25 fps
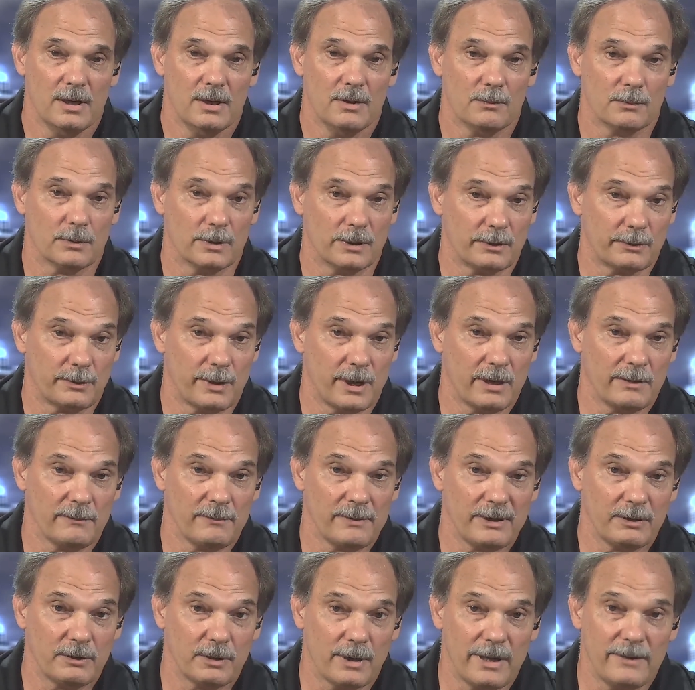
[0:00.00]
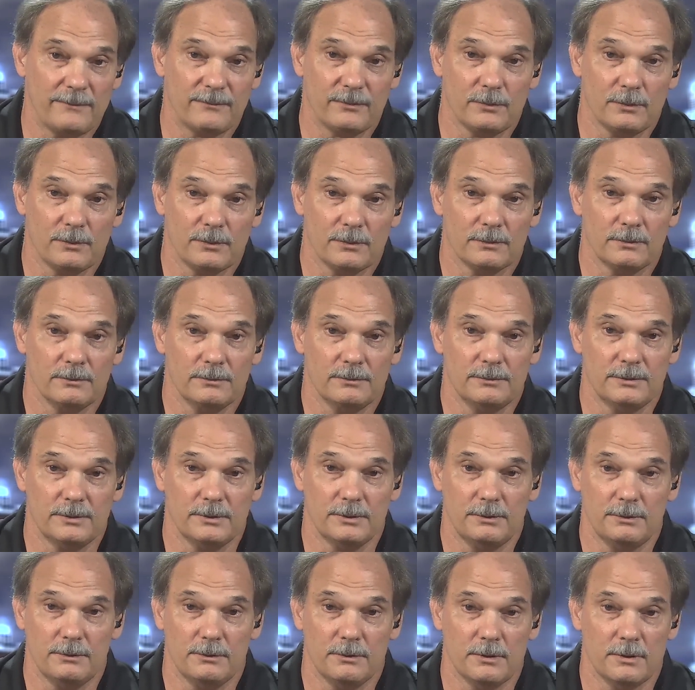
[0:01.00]
We're incredibly grateful
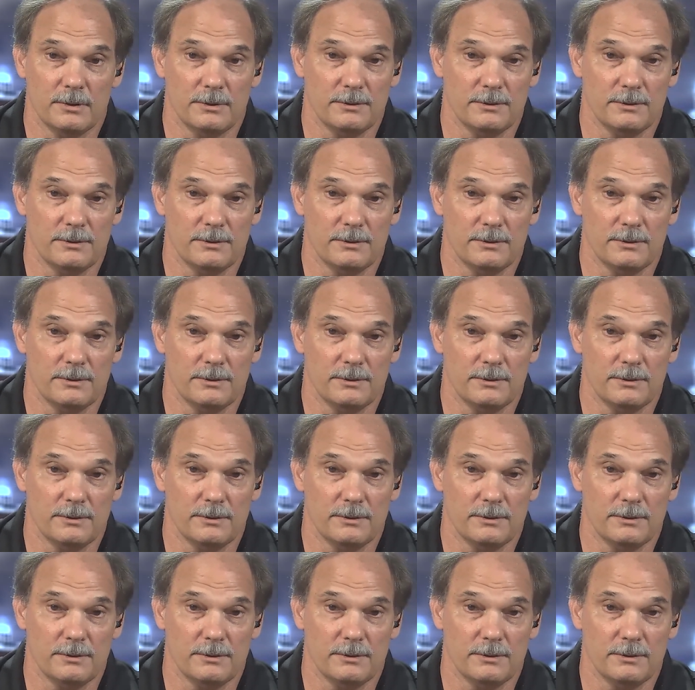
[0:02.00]
to